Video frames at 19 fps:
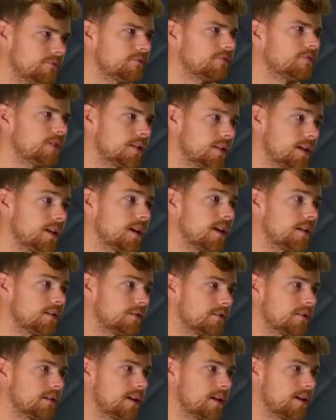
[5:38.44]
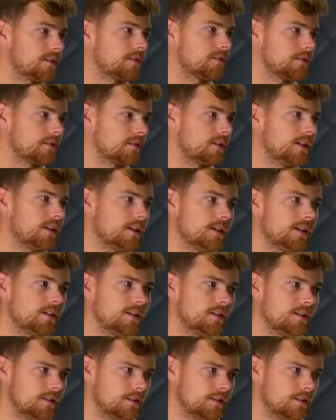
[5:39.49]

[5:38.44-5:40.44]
and Simbox together, don't you? So that's something